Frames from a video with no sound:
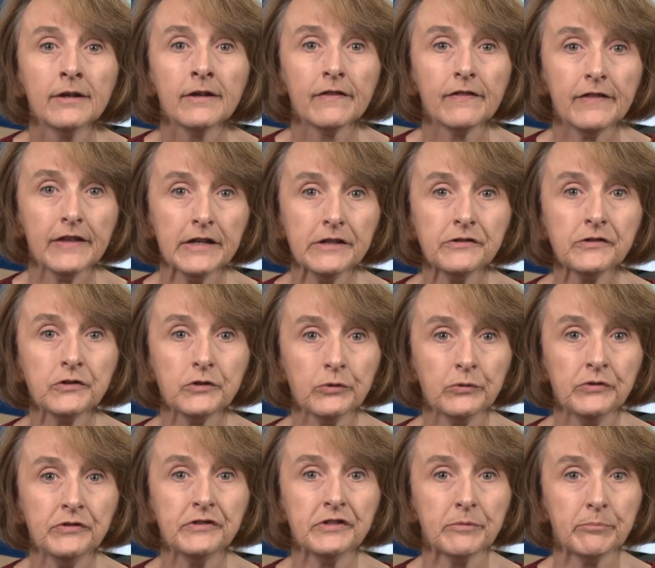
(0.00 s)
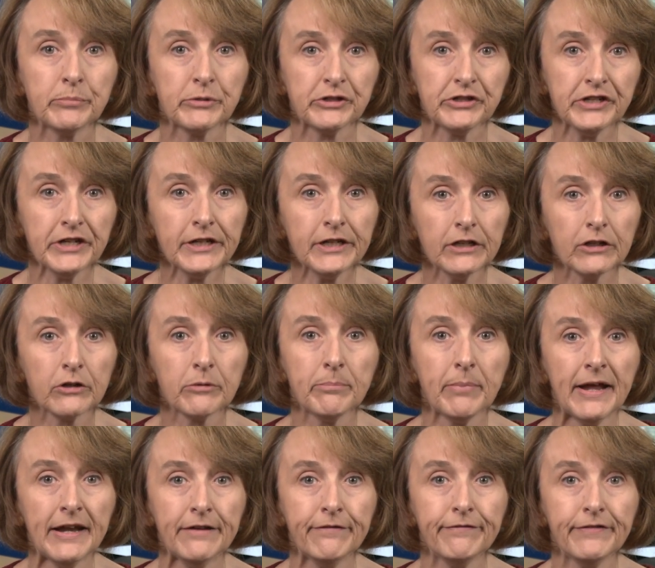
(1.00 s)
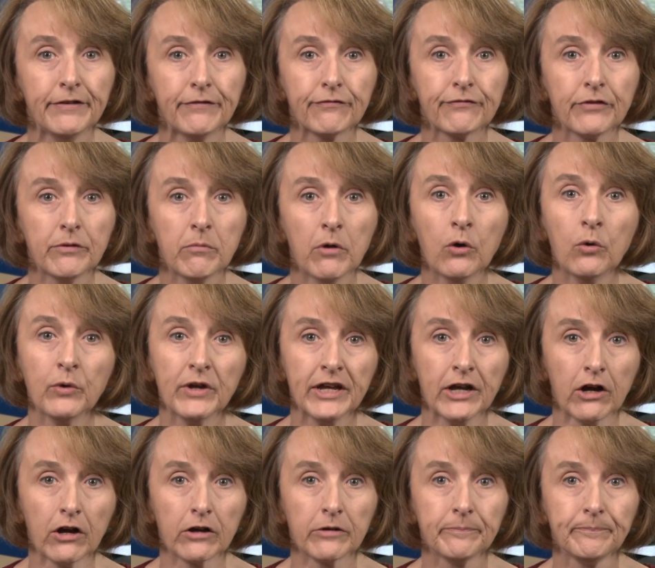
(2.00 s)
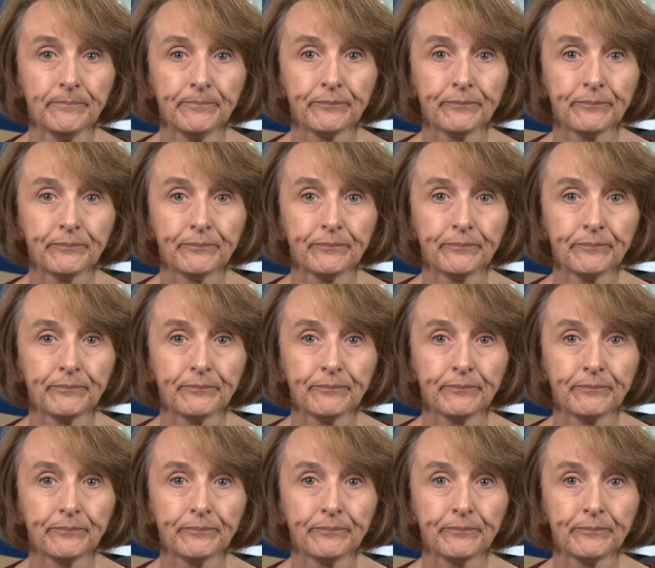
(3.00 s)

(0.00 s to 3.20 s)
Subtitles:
These students in particular benefit from OER.